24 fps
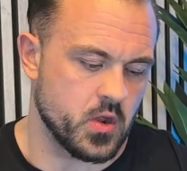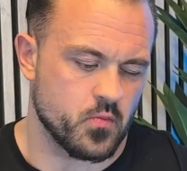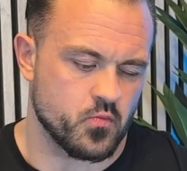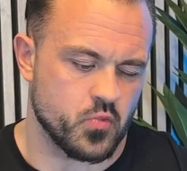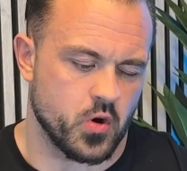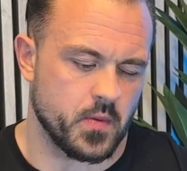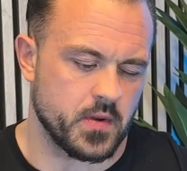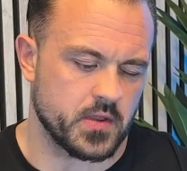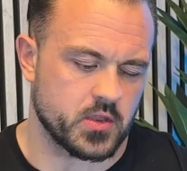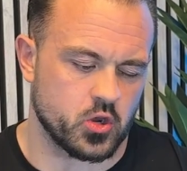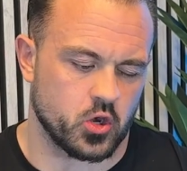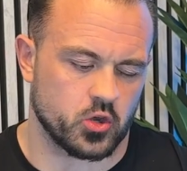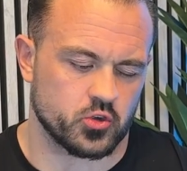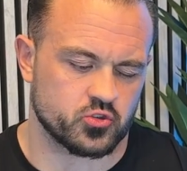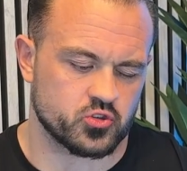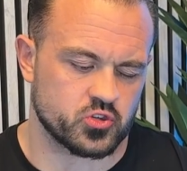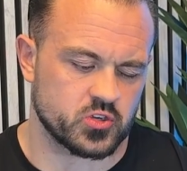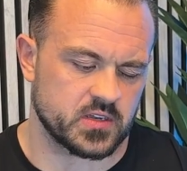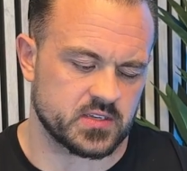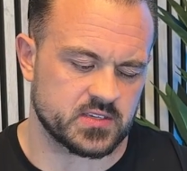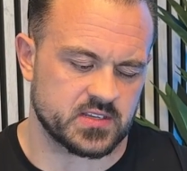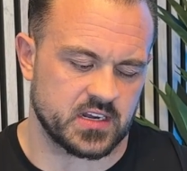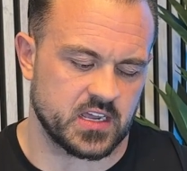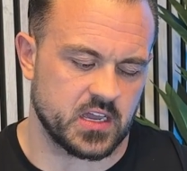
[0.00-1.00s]
Probably
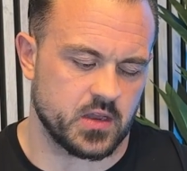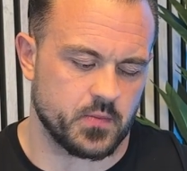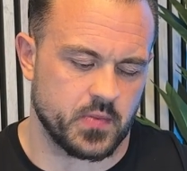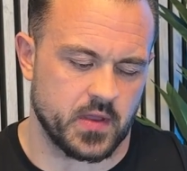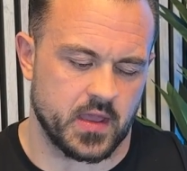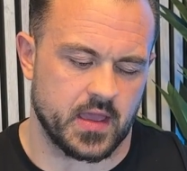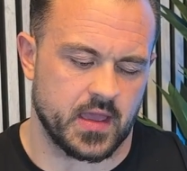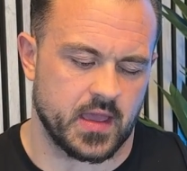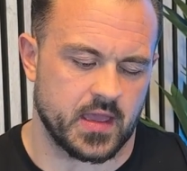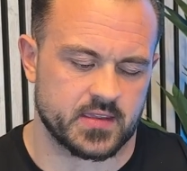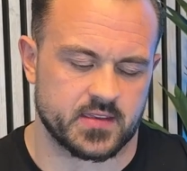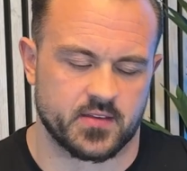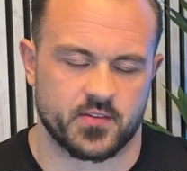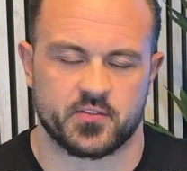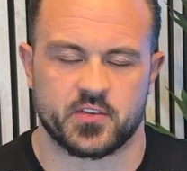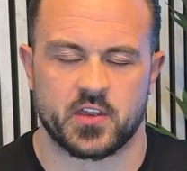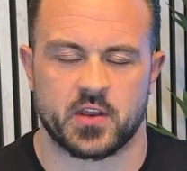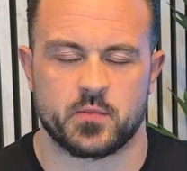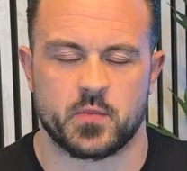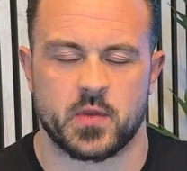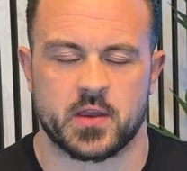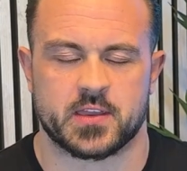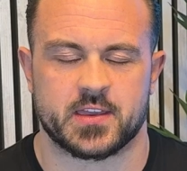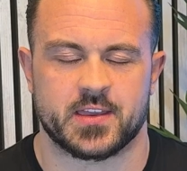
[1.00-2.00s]
contradicts a little bit, as I've
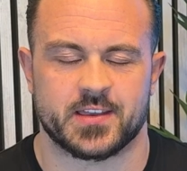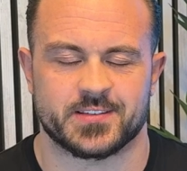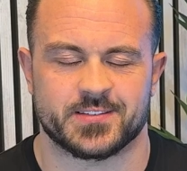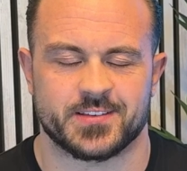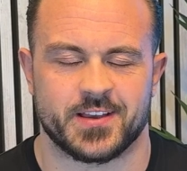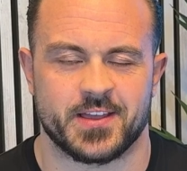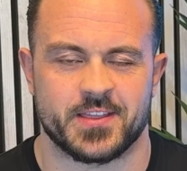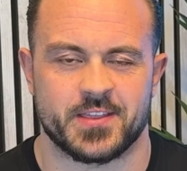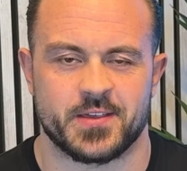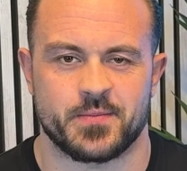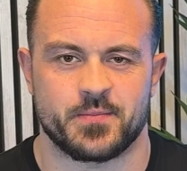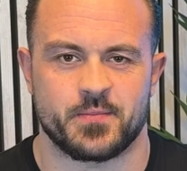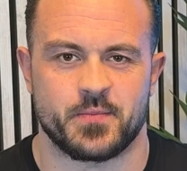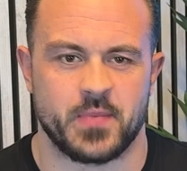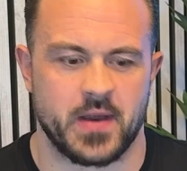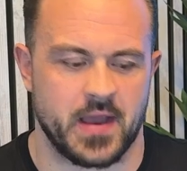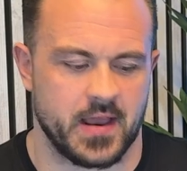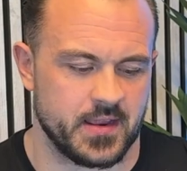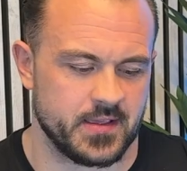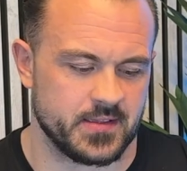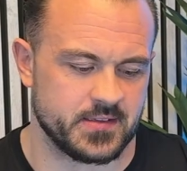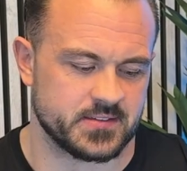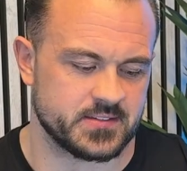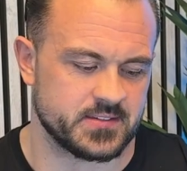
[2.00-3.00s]
said, my kids like the
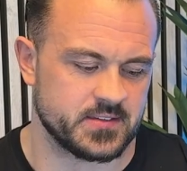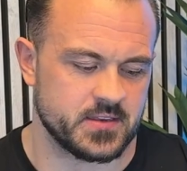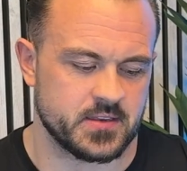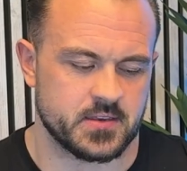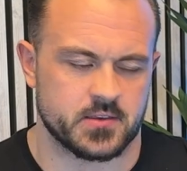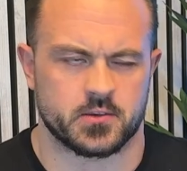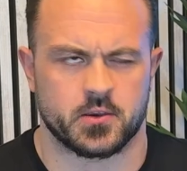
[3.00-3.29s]
balance.